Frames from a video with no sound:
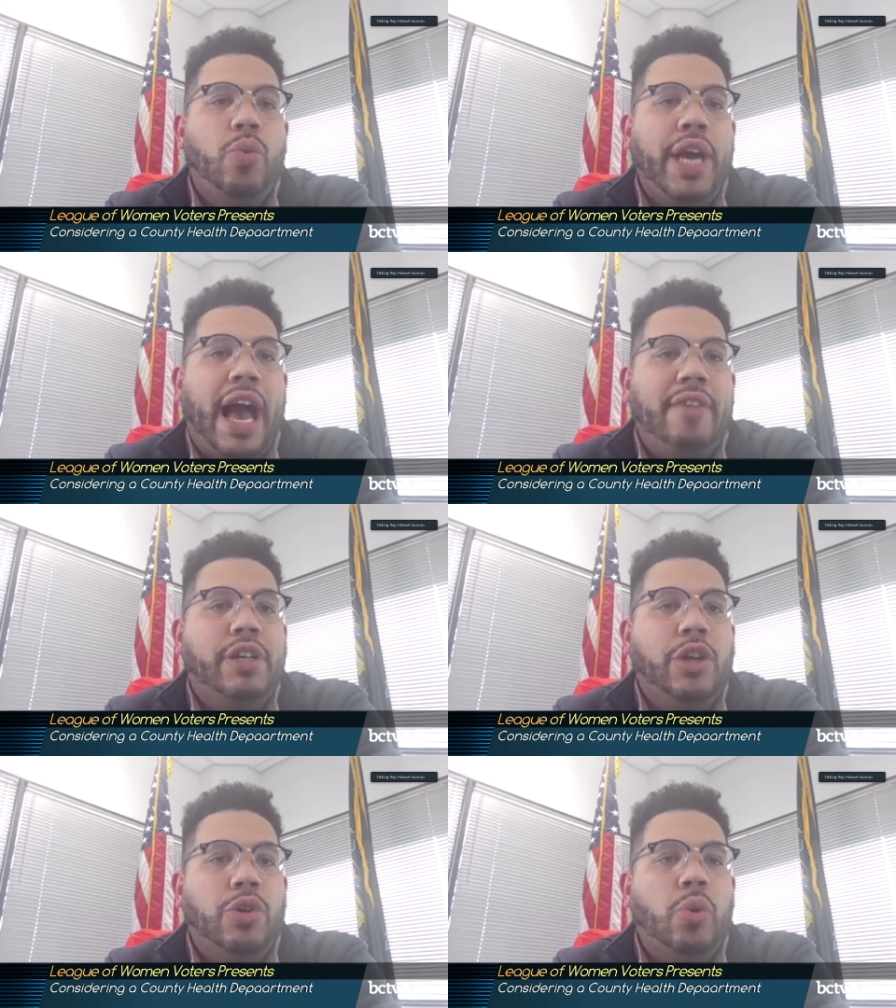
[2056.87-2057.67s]
we have
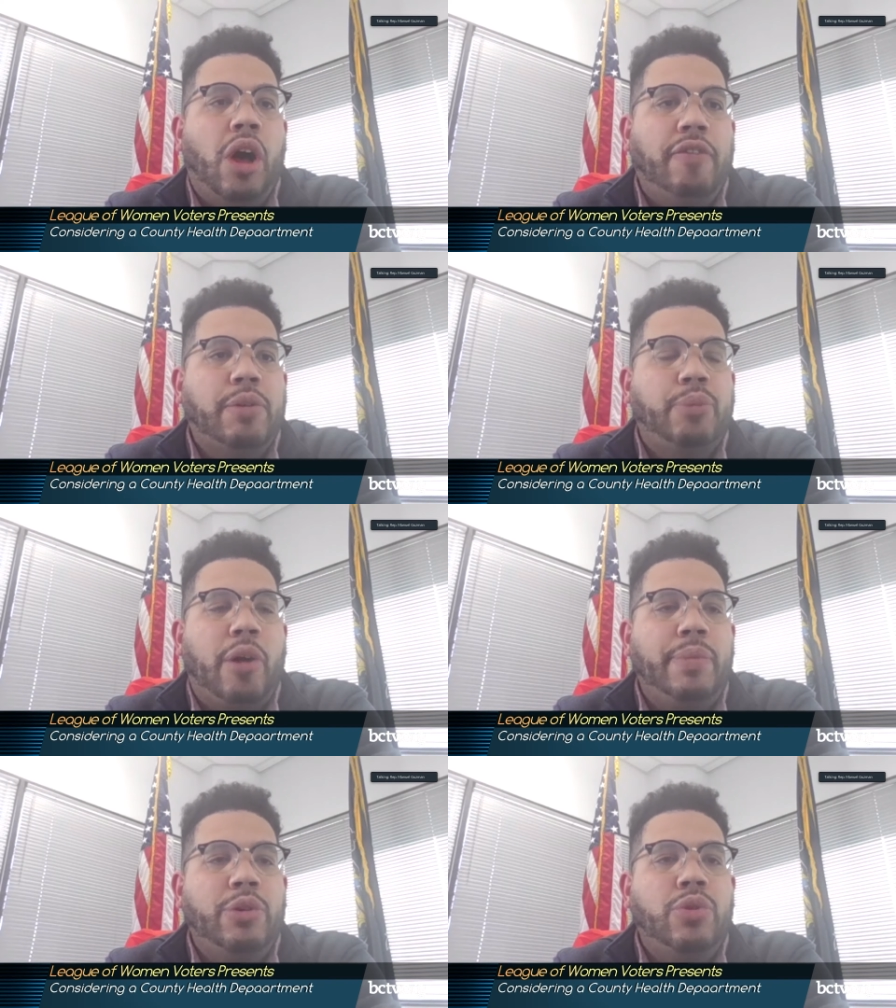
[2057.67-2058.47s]
a local health
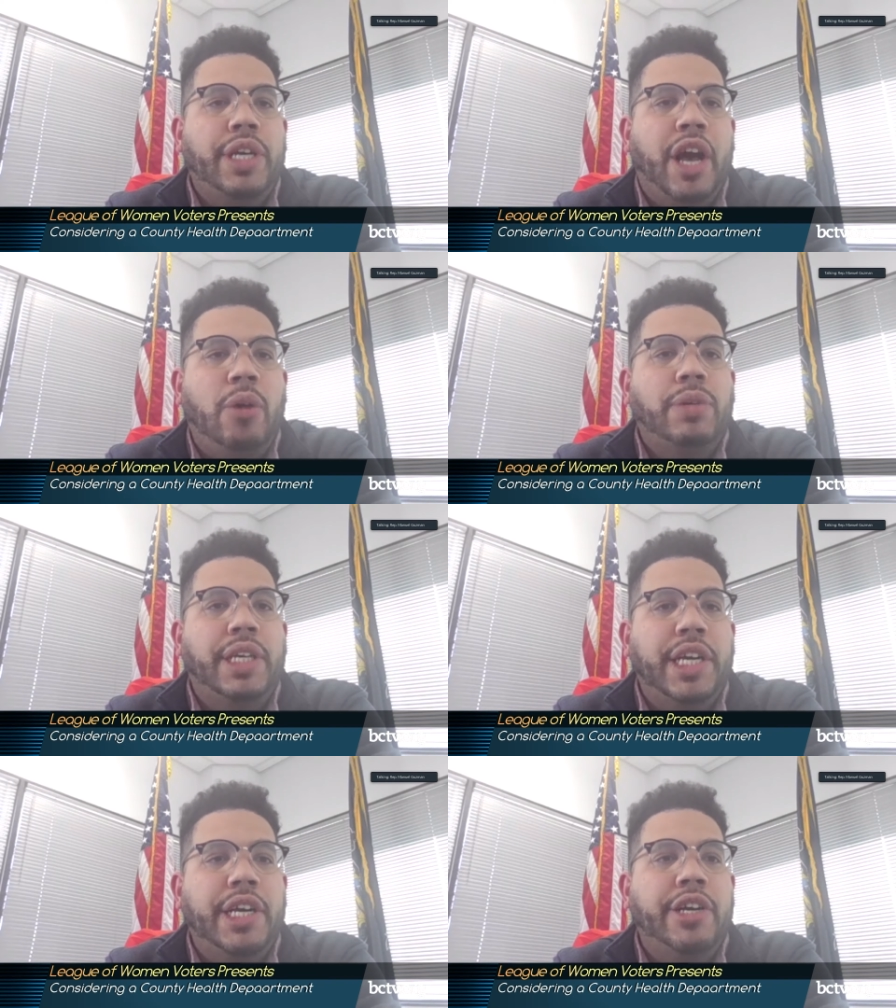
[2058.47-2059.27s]
department who can help
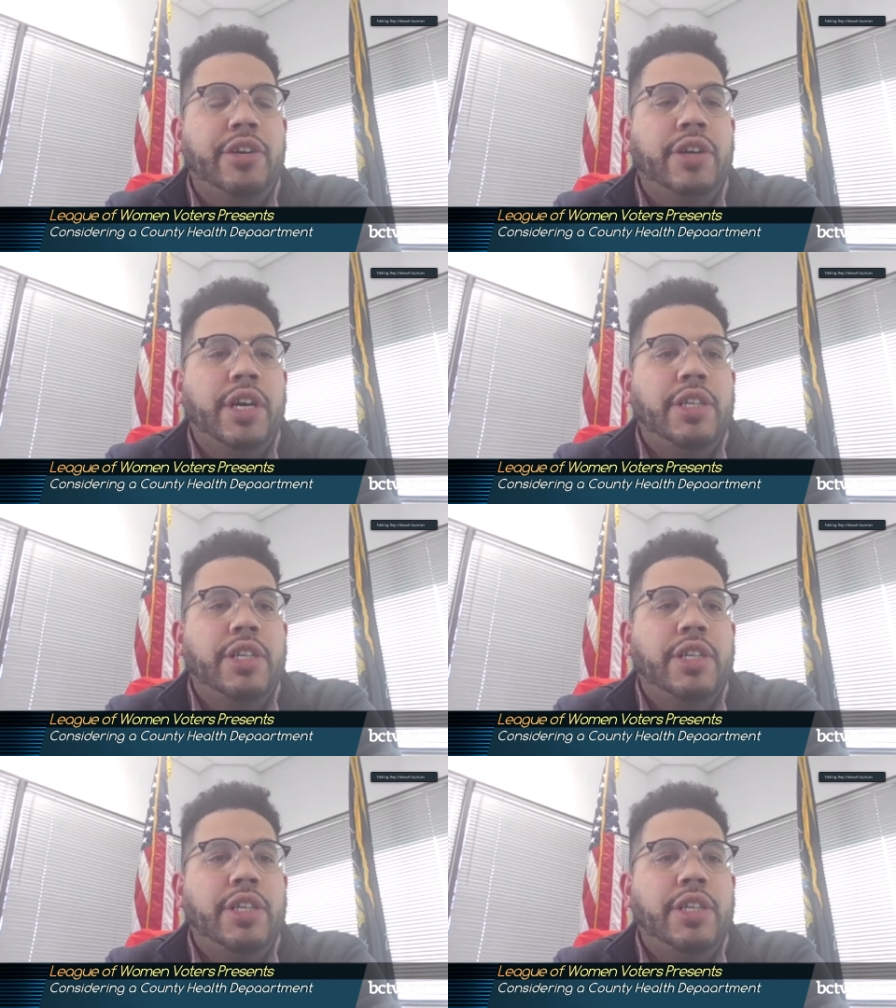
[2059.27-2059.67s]
gear